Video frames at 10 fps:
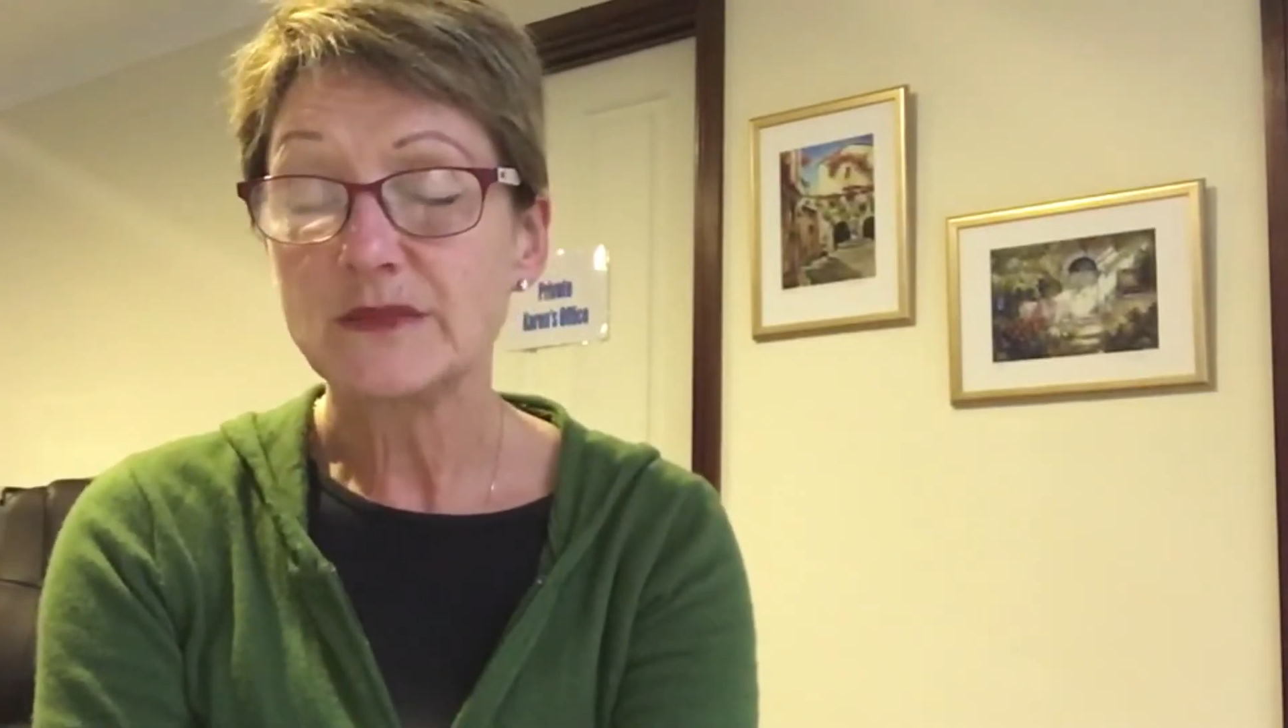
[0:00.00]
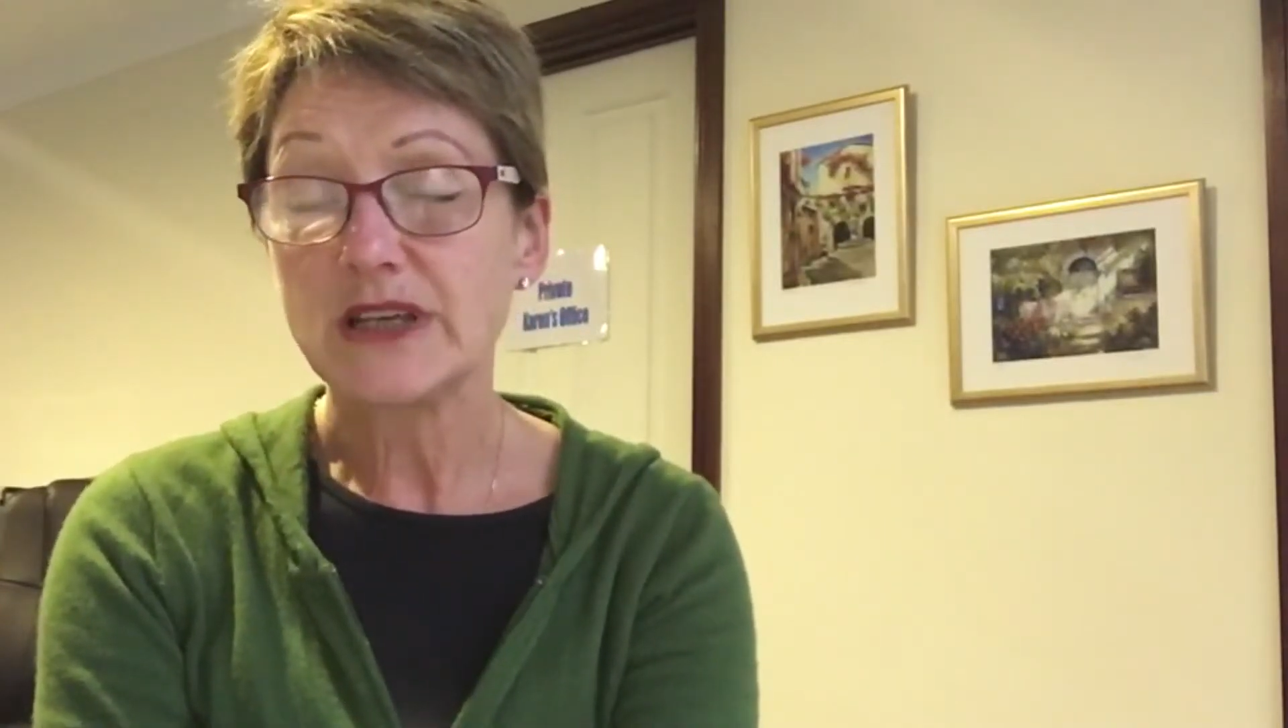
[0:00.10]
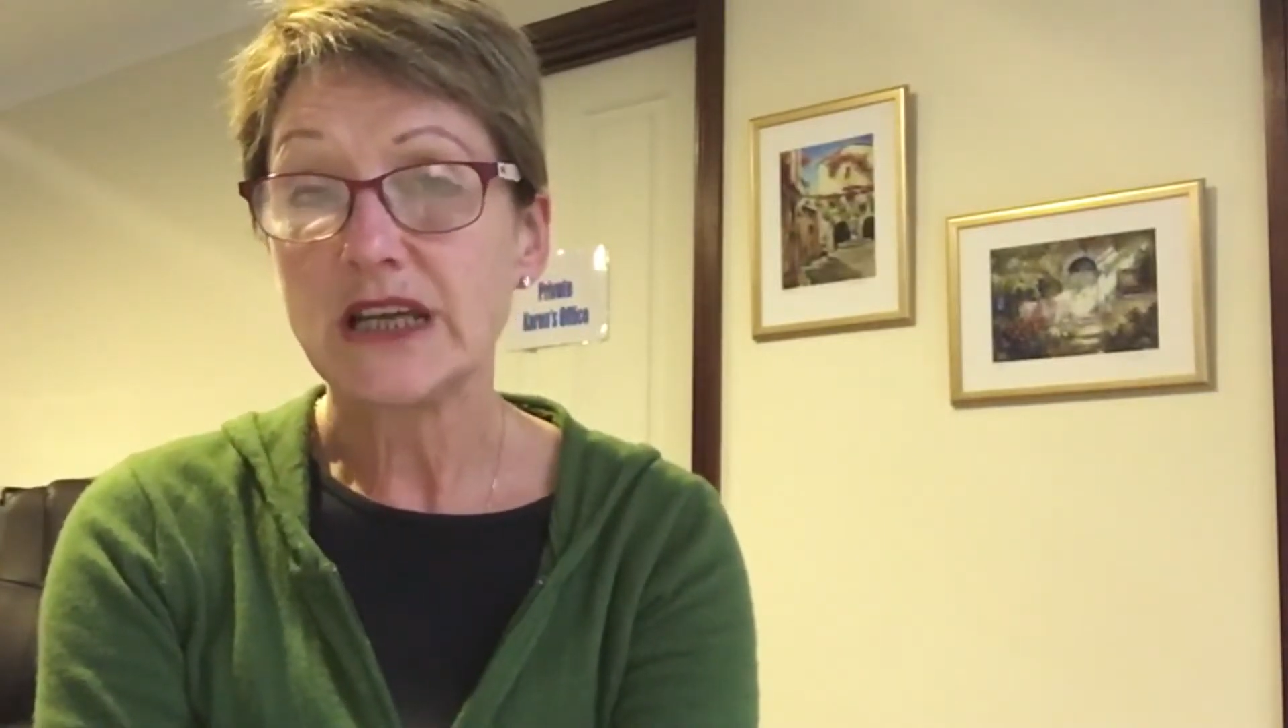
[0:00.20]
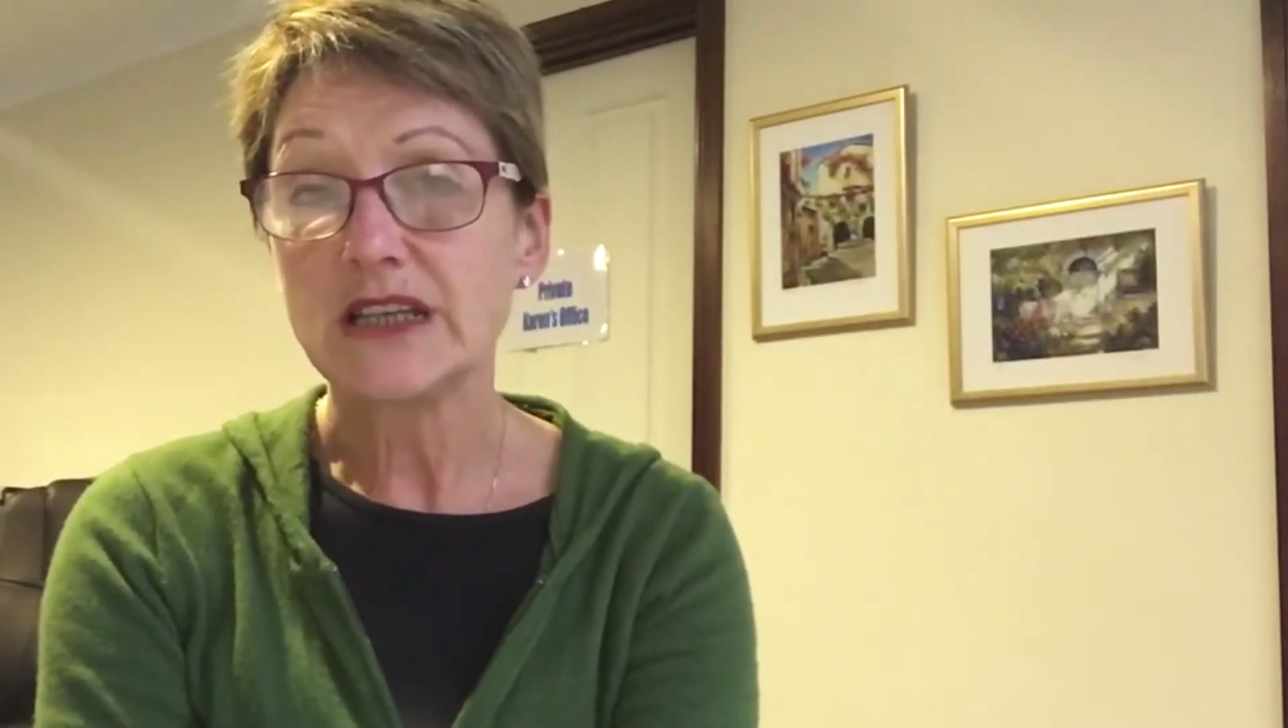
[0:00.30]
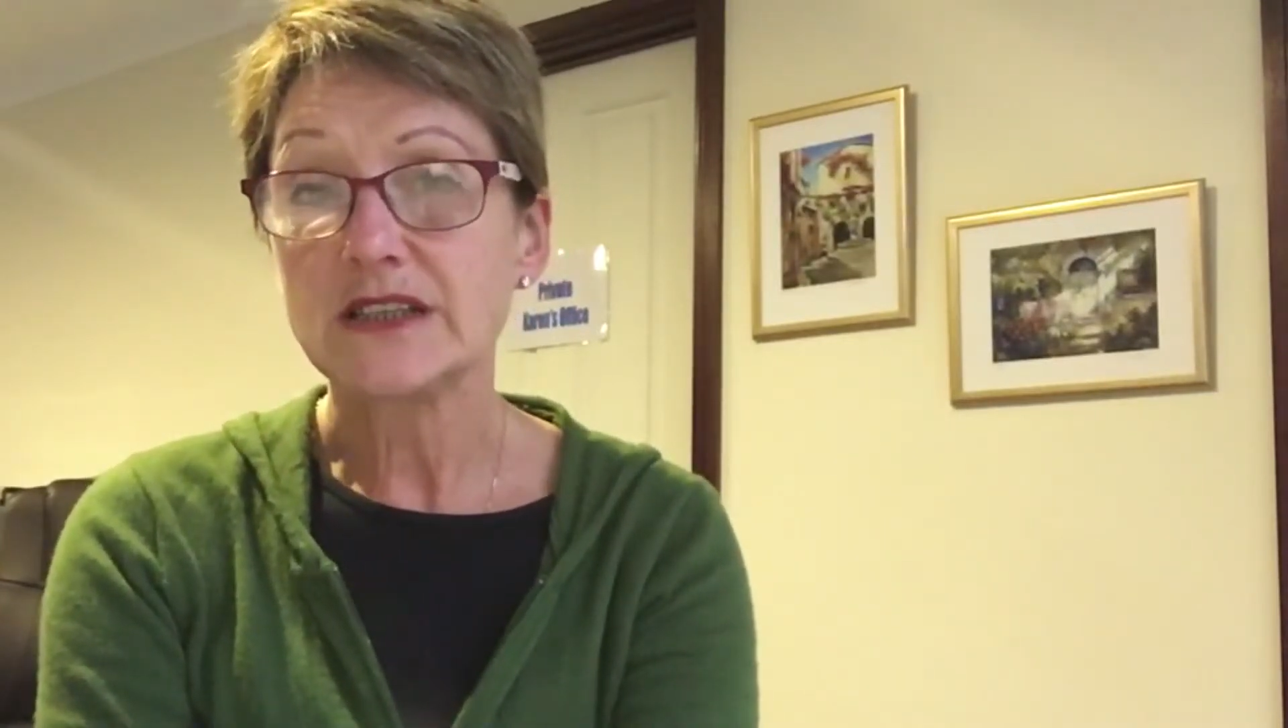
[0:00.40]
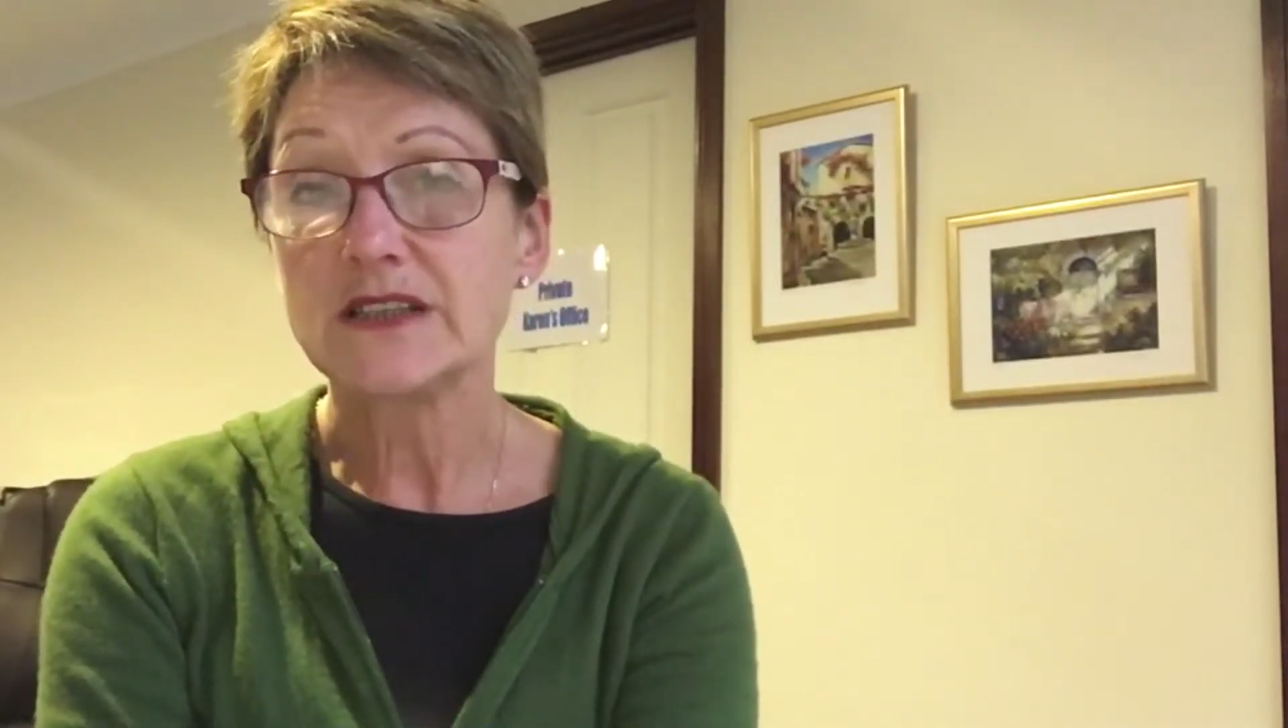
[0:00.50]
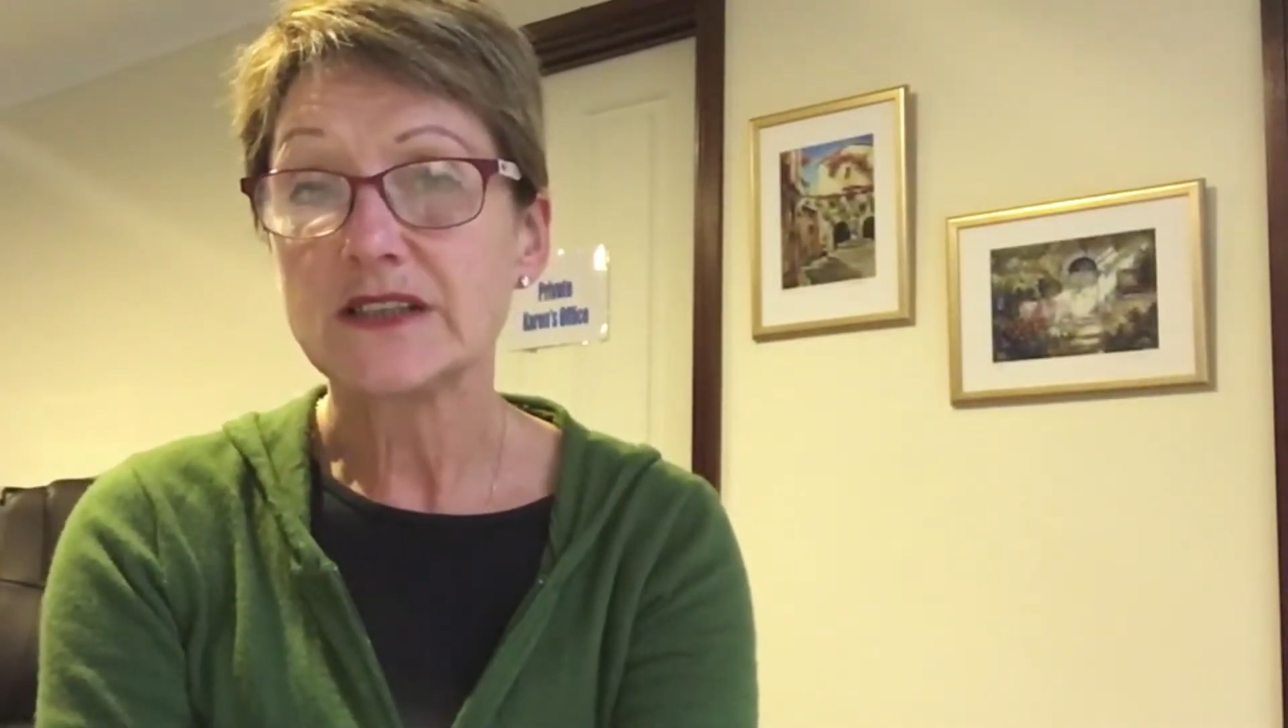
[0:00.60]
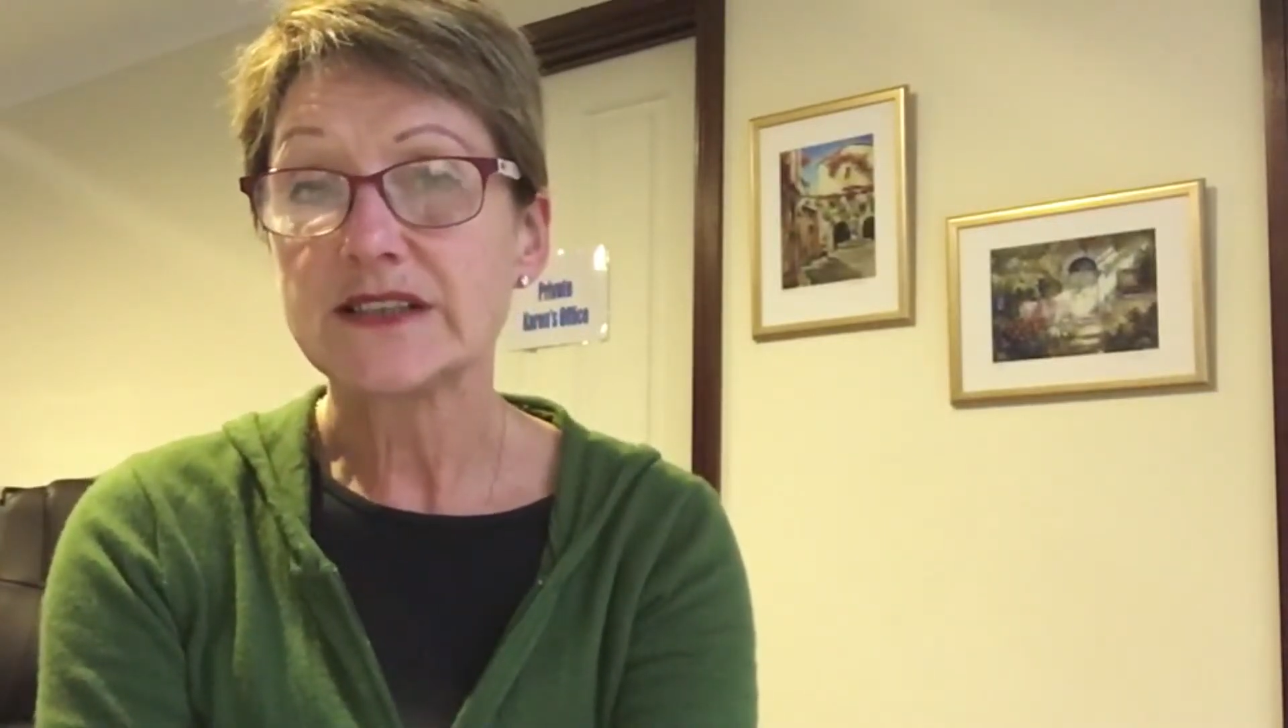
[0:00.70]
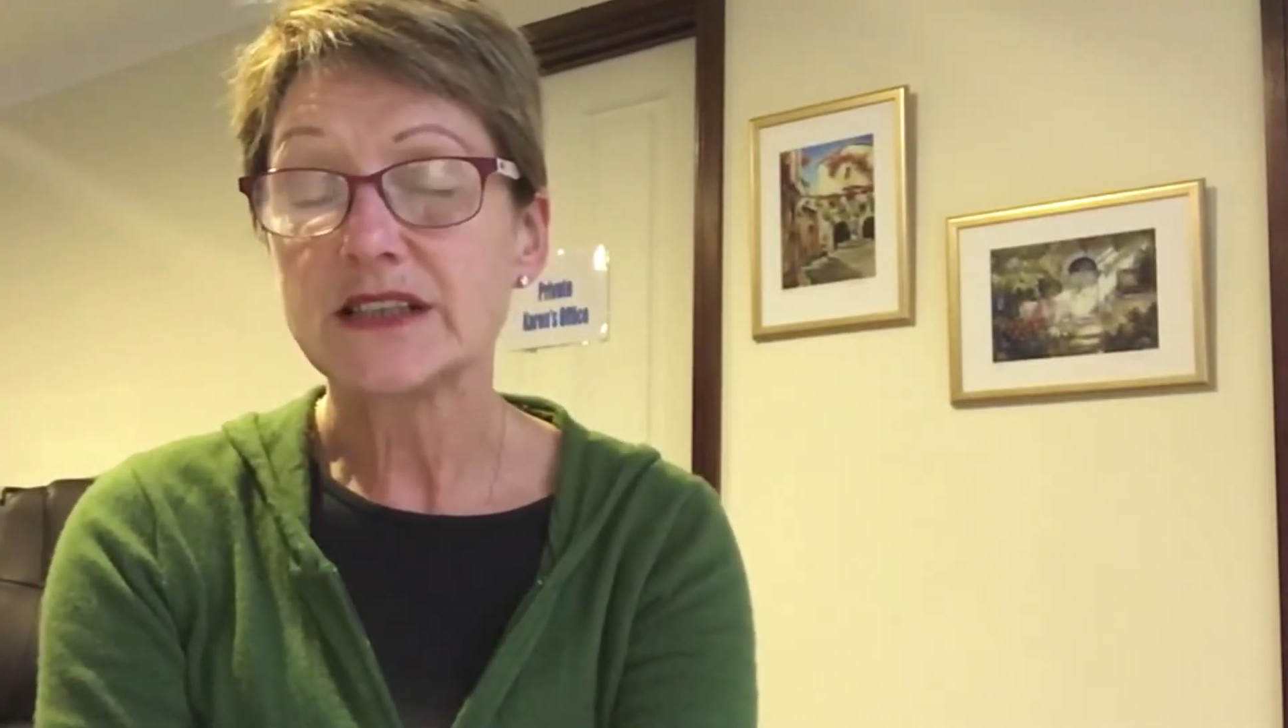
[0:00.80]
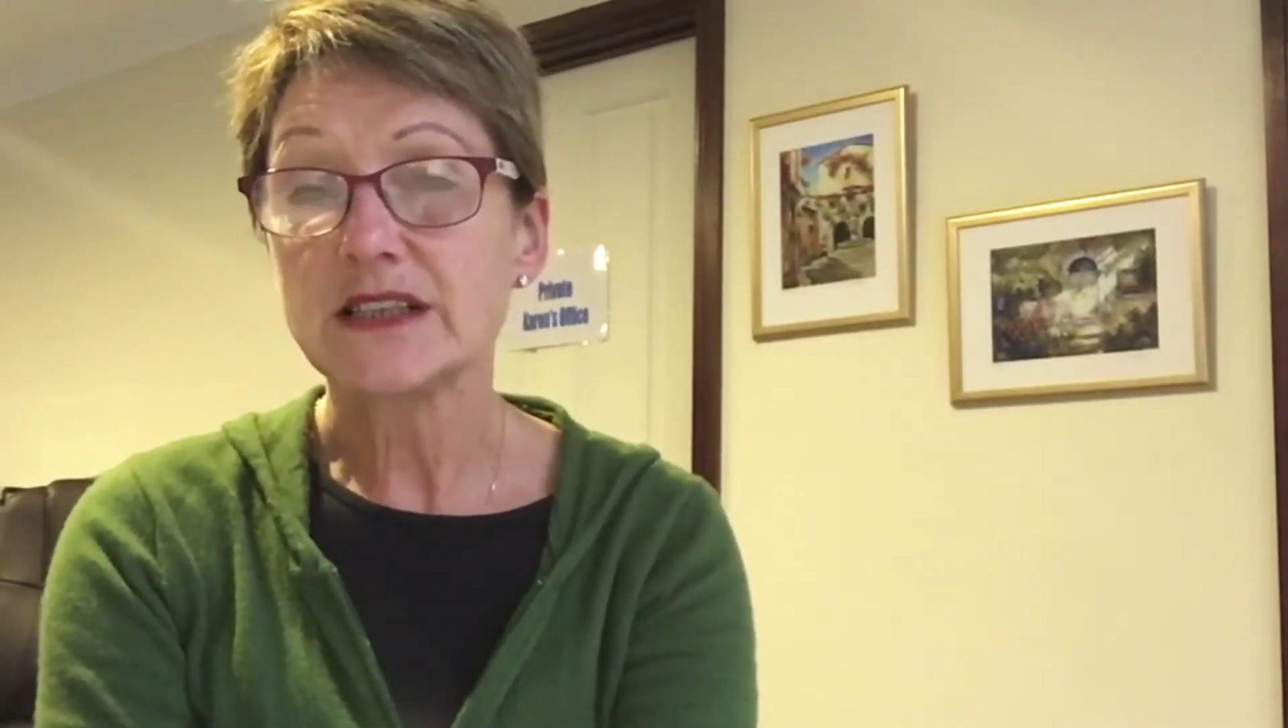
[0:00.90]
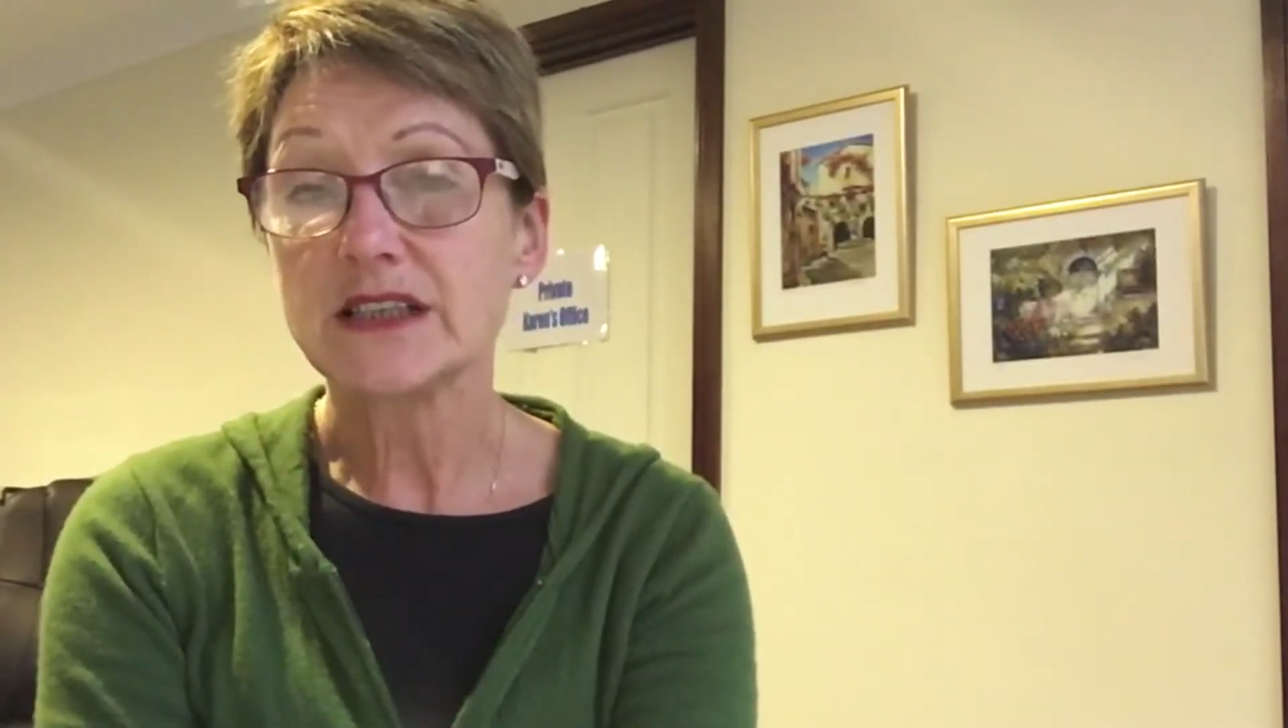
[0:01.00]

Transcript: means